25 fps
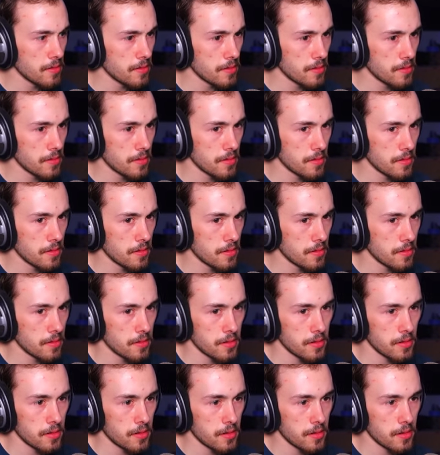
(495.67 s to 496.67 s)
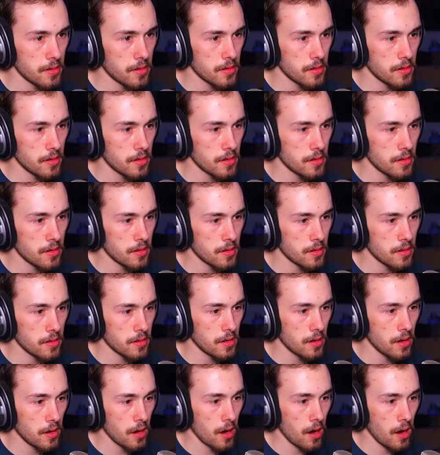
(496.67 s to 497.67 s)

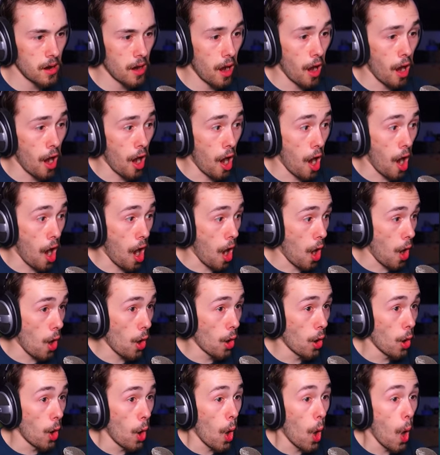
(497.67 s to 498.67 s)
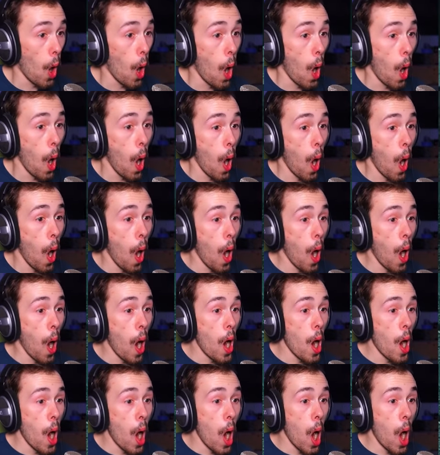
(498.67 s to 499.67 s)

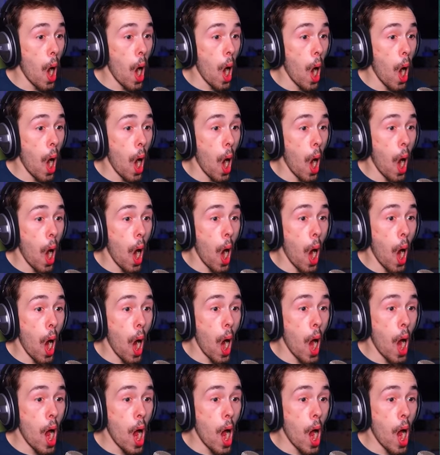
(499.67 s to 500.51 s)
No one is speaking in this clip.